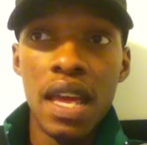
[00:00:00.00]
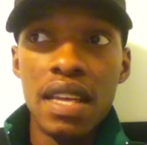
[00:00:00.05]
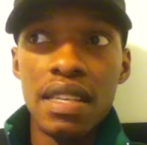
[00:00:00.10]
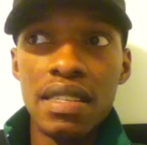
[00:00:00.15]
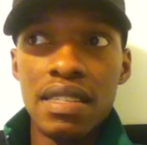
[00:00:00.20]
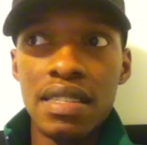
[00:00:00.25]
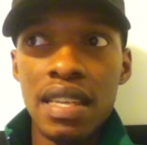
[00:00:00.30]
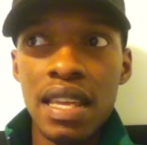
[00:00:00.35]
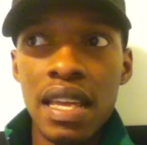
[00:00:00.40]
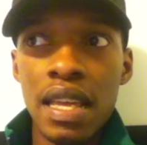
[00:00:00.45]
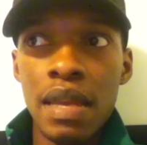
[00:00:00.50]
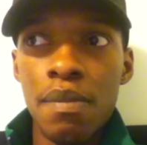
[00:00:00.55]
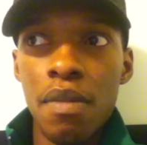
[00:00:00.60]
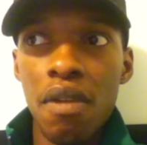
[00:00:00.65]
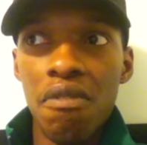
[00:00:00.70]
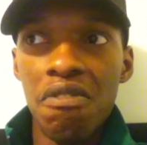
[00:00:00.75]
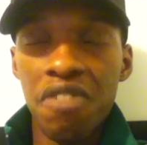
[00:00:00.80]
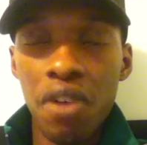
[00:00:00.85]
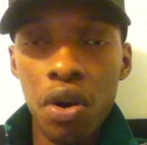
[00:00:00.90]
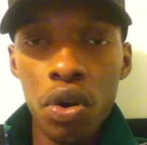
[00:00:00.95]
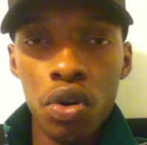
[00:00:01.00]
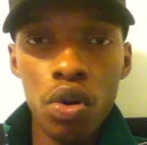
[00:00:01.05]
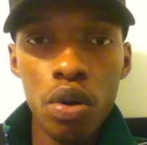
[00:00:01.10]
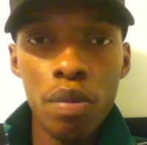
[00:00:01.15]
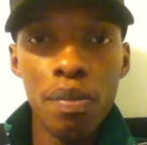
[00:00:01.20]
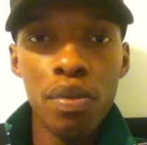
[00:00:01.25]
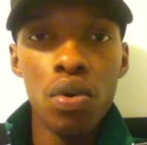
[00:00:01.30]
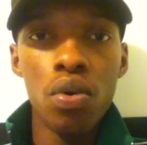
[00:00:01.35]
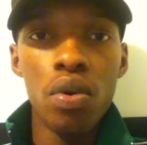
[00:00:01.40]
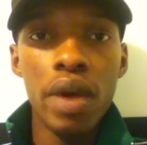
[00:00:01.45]
seem
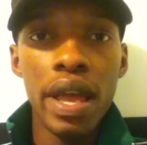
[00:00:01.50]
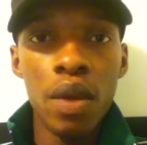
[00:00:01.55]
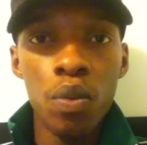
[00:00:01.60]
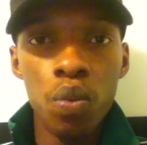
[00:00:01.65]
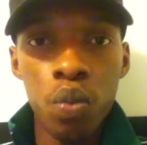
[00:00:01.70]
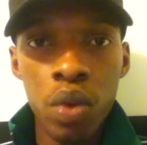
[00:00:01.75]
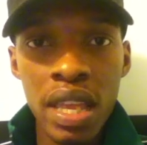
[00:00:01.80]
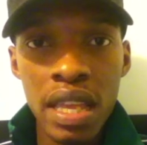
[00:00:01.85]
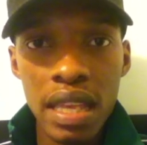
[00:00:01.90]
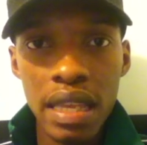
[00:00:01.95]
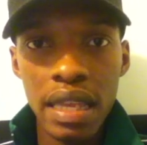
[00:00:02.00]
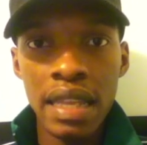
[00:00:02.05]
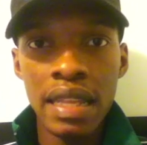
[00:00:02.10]
vulnerable and weak.